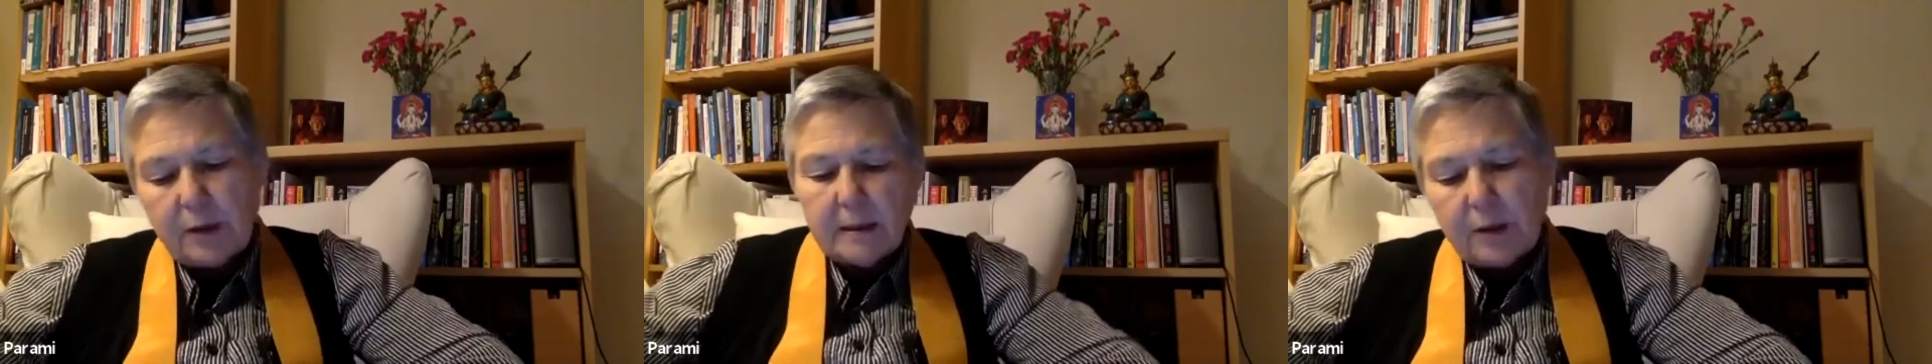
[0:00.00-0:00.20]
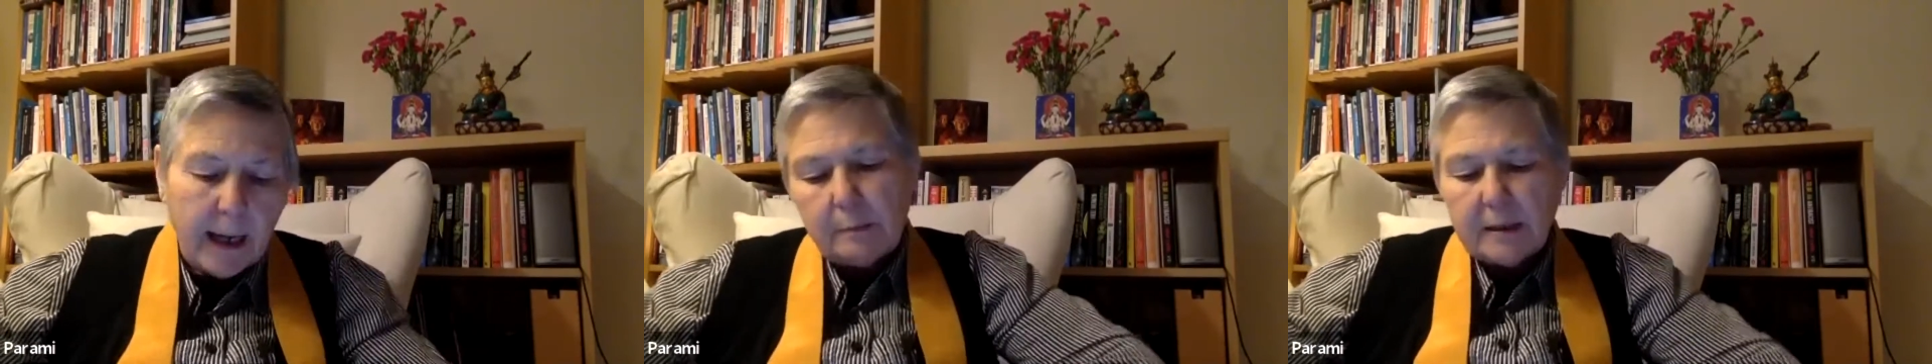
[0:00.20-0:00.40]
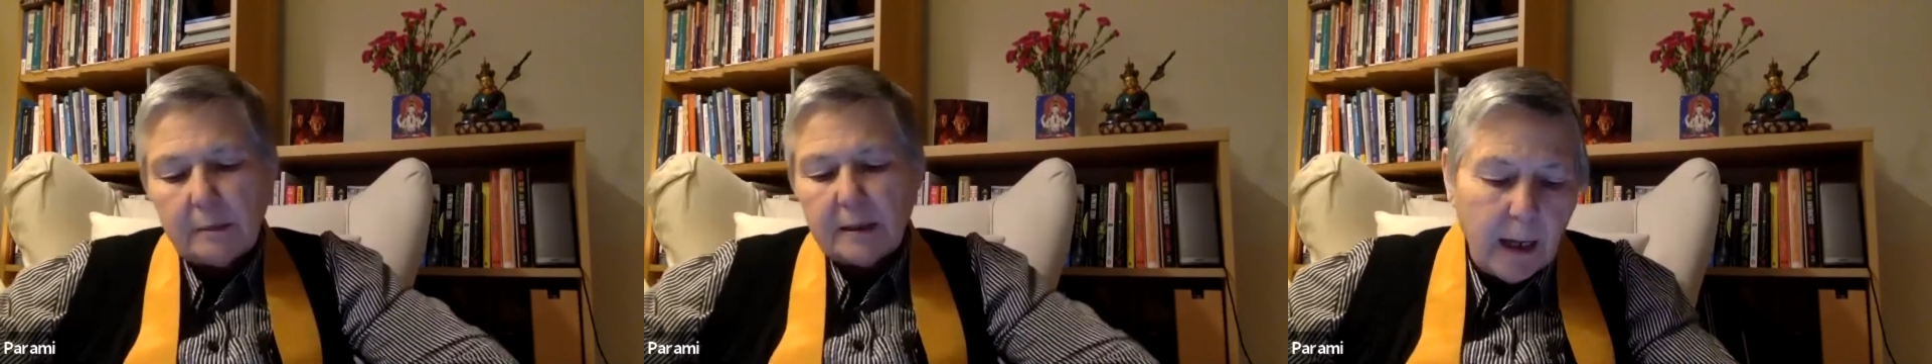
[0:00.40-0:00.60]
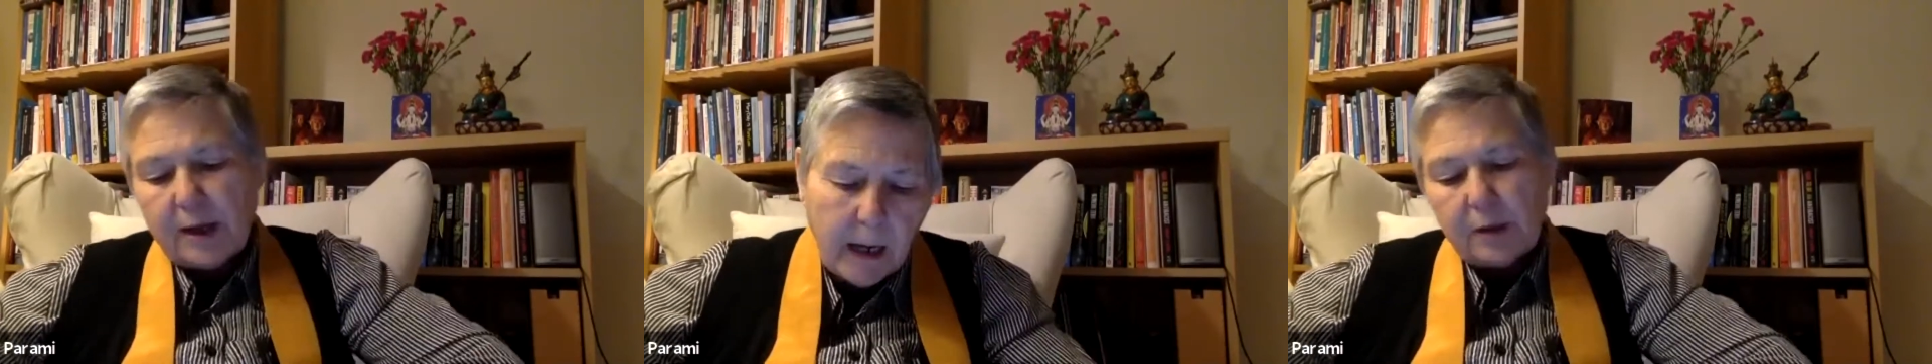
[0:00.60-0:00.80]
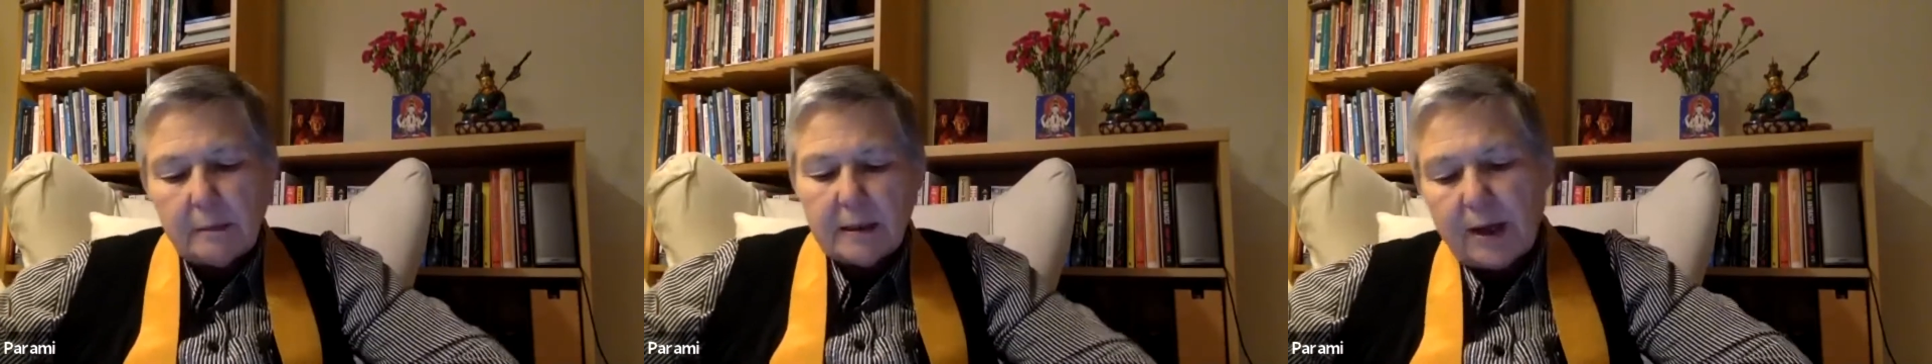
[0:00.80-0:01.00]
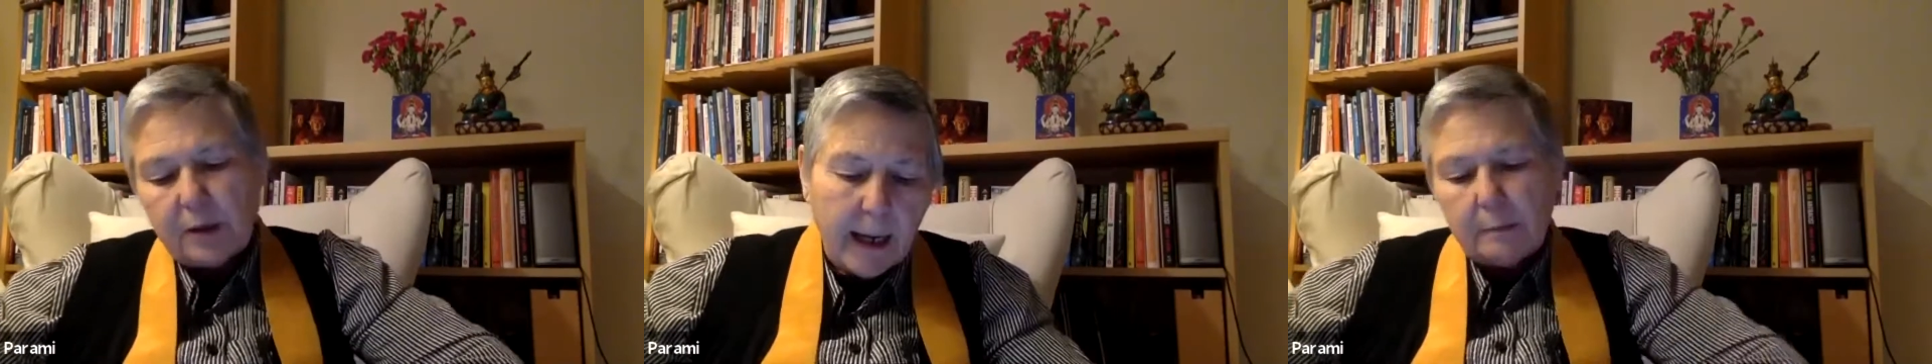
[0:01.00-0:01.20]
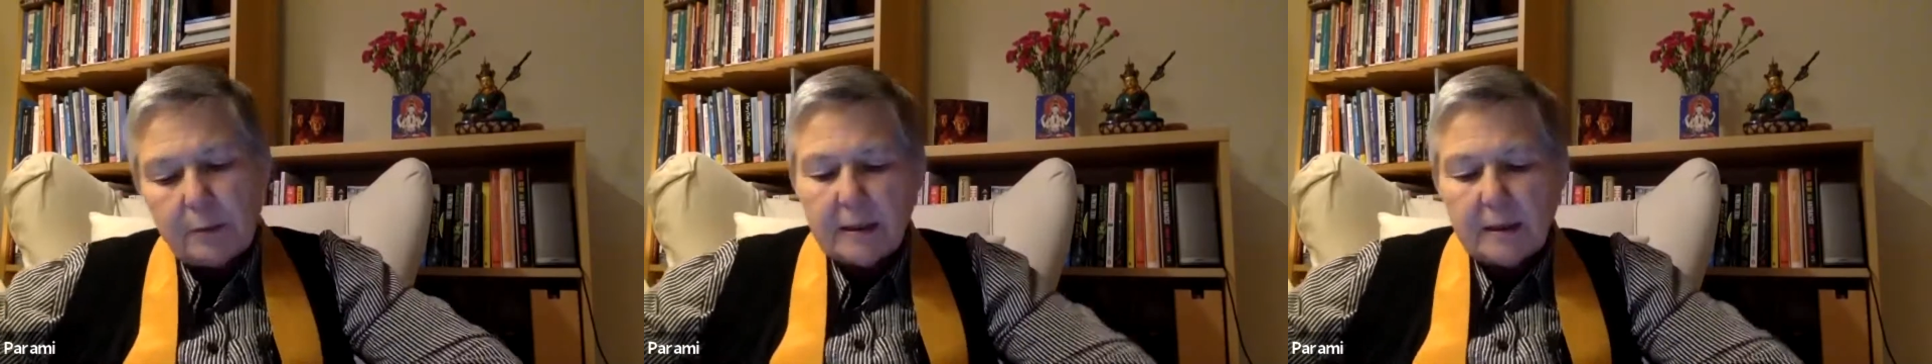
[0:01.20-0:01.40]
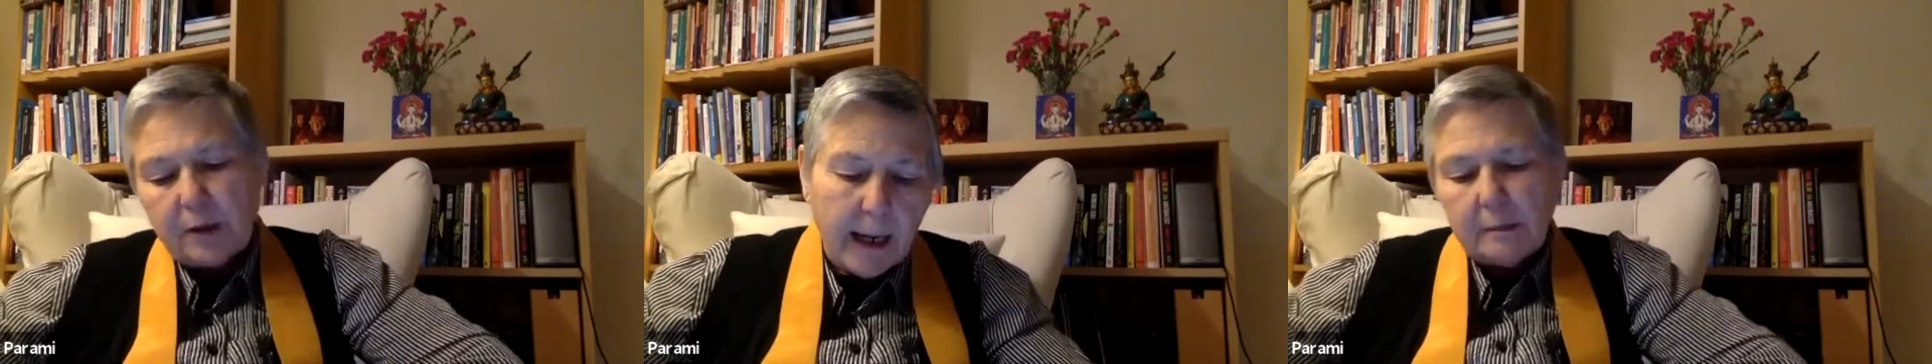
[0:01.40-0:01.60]
educating yourself on who
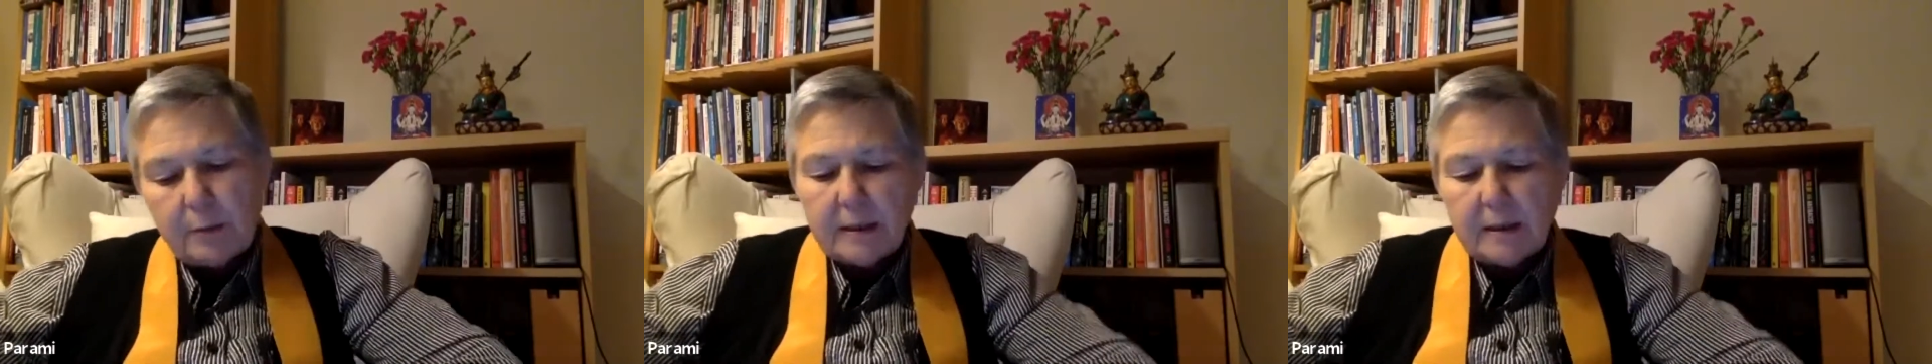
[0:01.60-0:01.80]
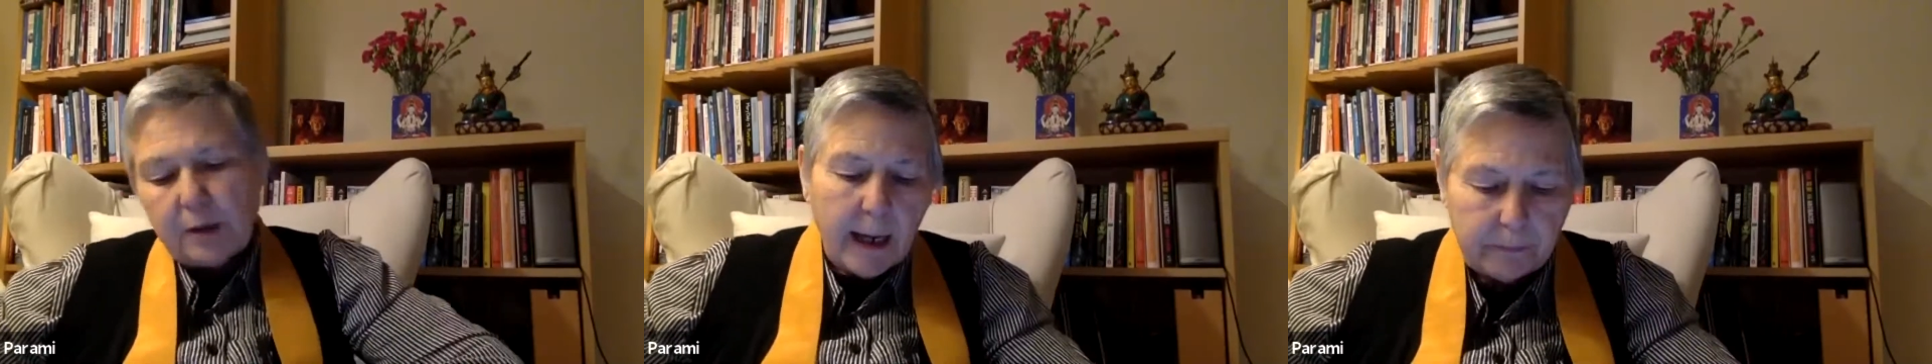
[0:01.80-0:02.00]
you are.